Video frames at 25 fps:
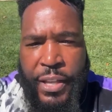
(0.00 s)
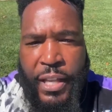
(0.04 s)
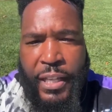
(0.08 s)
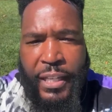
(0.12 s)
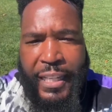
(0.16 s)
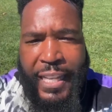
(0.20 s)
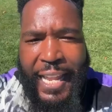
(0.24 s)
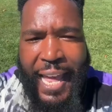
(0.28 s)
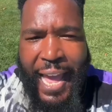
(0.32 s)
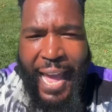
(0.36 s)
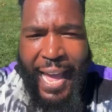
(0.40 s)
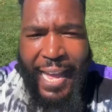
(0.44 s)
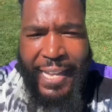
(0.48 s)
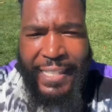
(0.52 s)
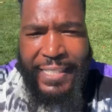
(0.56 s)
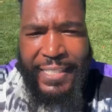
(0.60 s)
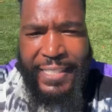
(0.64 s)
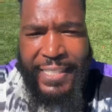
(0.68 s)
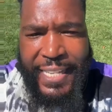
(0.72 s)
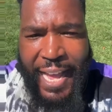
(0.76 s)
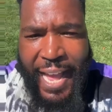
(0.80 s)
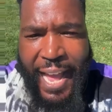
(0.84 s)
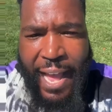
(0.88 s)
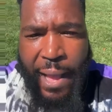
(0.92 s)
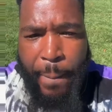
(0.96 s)
The
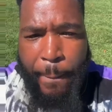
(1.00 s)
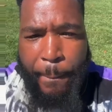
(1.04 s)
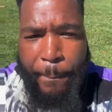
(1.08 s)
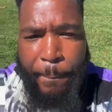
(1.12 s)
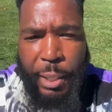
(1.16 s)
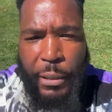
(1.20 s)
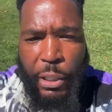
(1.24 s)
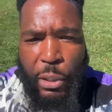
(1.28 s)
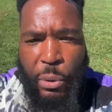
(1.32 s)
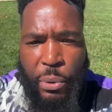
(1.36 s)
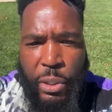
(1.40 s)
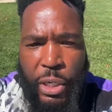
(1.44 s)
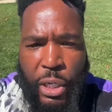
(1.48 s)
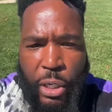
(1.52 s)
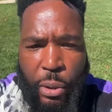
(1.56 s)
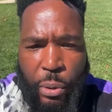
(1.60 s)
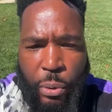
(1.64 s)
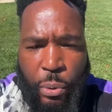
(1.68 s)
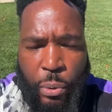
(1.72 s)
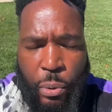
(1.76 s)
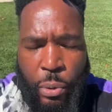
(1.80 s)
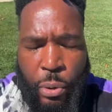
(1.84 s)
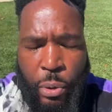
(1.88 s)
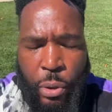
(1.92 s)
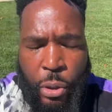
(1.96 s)
last time
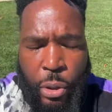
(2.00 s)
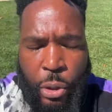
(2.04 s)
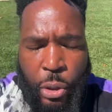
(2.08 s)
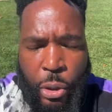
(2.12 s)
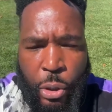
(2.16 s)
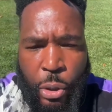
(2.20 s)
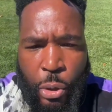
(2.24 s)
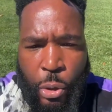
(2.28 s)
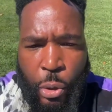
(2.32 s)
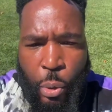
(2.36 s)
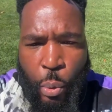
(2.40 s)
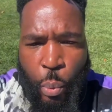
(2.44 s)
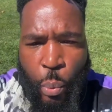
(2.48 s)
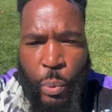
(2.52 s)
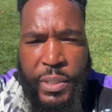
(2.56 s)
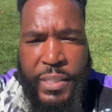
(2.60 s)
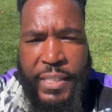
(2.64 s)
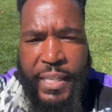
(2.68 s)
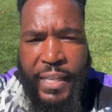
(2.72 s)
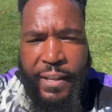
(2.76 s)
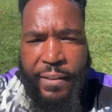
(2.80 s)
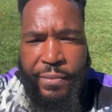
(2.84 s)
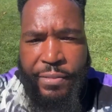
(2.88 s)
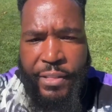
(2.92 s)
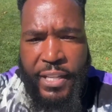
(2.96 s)
Pluto
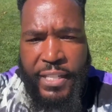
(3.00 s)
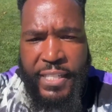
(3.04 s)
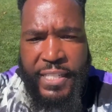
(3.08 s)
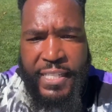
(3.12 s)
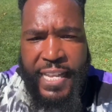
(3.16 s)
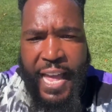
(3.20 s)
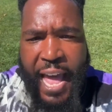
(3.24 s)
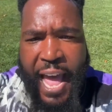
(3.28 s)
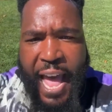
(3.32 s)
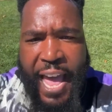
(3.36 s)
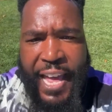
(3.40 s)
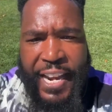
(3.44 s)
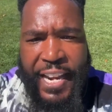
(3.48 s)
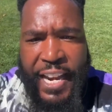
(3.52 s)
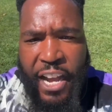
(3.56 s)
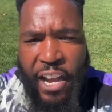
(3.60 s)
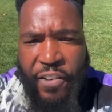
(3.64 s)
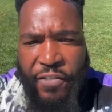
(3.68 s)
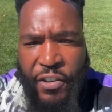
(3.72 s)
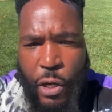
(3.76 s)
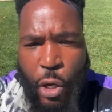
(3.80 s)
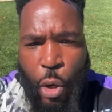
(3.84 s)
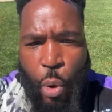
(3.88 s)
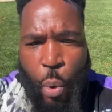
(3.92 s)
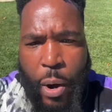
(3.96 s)
was in the sign
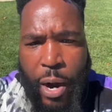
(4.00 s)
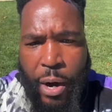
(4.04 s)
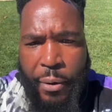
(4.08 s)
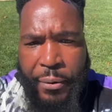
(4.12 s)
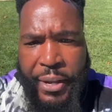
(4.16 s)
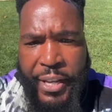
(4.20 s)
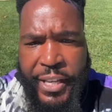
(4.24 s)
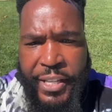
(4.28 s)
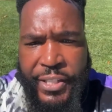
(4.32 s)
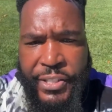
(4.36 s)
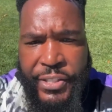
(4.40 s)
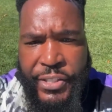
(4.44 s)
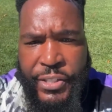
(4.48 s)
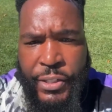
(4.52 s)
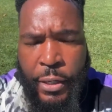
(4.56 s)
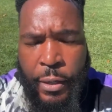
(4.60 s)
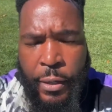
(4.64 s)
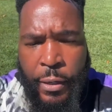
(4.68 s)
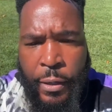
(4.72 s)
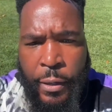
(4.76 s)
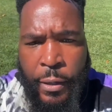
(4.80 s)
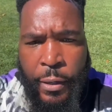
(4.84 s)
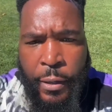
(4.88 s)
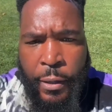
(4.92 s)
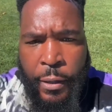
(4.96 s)
of Aquarius,
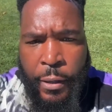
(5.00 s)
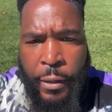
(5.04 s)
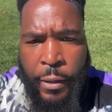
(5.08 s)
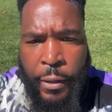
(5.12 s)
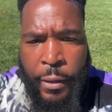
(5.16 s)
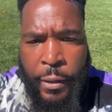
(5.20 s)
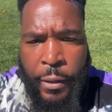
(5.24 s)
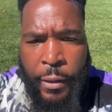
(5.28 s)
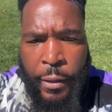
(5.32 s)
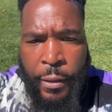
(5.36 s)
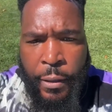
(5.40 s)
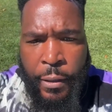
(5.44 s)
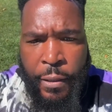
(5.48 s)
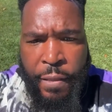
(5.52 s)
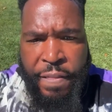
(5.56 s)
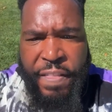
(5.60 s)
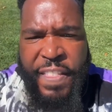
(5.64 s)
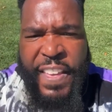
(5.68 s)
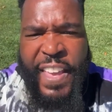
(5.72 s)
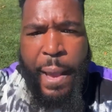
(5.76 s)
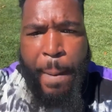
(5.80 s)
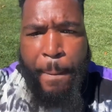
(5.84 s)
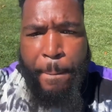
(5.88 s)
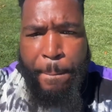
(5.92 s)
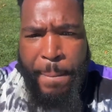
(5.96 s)

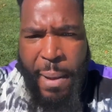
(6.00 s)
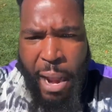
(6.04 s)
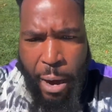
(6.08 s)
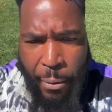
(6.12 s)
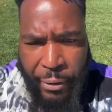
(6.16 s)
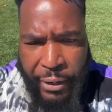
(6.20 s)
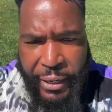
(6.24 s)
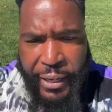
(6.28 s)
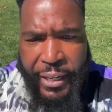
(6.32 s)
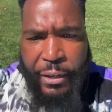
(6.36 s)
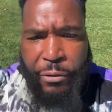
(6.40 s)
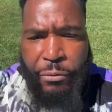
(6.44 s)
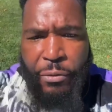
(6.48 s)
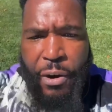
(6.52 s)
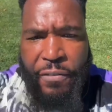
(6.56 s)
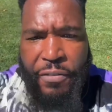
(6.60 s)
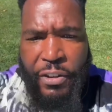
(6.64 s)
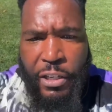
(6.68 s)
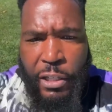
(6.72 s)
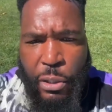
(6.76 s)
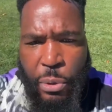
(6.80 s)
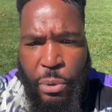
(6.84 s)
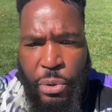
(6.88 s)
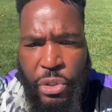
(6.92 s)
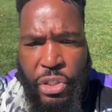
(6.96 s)
the American
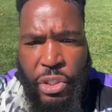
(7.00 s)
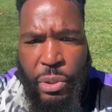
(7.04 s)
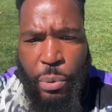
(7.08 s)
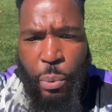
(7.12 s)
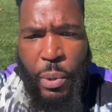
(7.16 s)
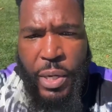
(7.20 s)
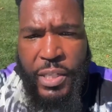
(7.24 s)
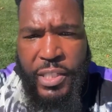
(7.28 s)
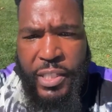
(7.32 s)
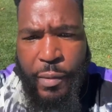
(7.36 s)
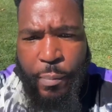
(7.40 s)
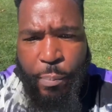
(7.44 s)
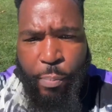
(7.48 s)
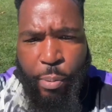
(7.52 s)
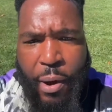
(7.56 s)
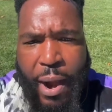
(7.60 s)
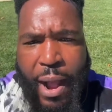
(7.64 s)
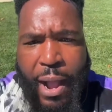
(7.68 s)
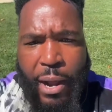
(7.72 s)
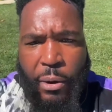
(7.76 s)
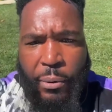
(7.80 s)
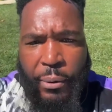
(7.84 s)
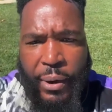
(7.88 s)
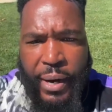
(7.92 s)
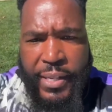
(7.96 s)
Revolution was in
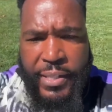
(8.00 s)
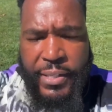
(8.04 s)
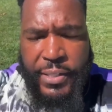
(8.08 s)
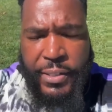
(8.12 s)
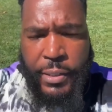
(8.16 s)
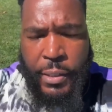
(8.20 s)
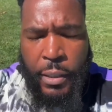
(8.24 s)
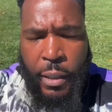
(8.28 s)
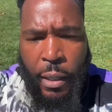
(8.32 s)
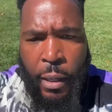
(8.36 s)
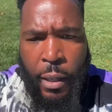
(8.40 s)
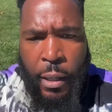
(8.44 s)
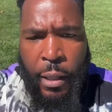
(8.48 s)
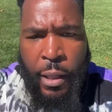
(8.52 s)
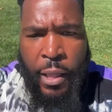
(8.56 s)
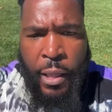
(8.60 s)
progress,